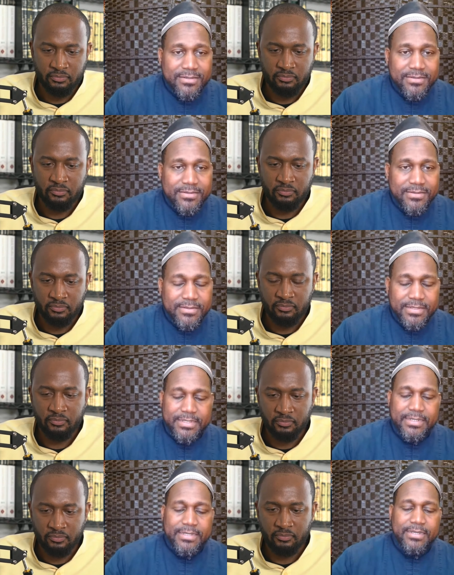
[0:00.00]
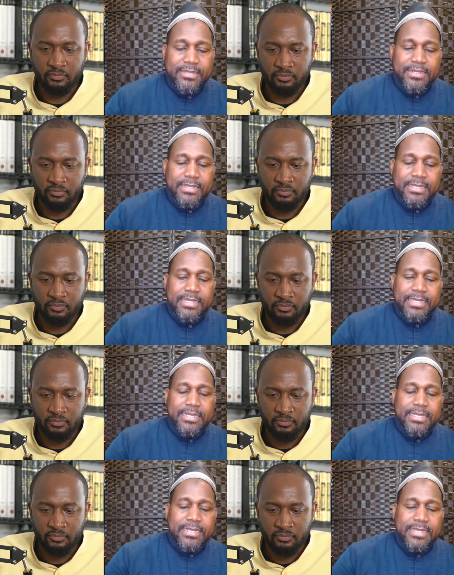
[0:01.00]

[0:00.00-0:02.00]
[no speech]